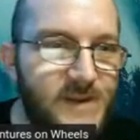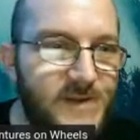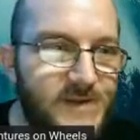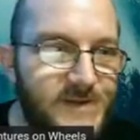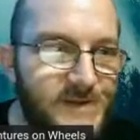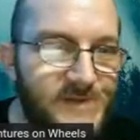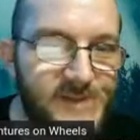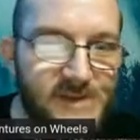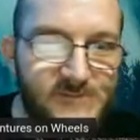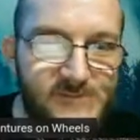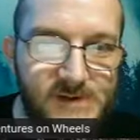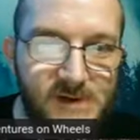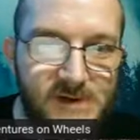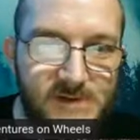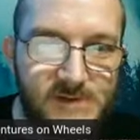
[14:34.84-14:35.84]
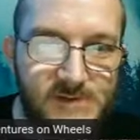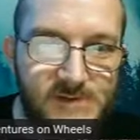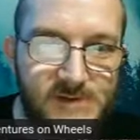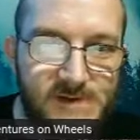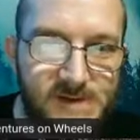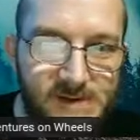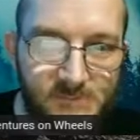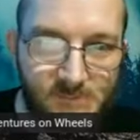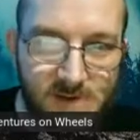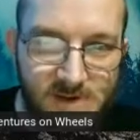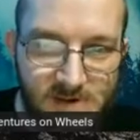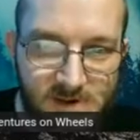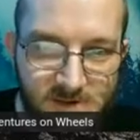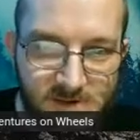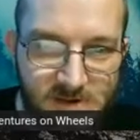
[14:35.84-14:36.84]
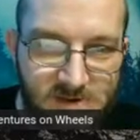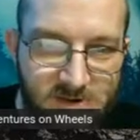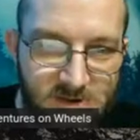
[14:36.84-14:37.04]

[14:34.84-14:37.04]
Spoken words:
I just haven't gotten to it yet, but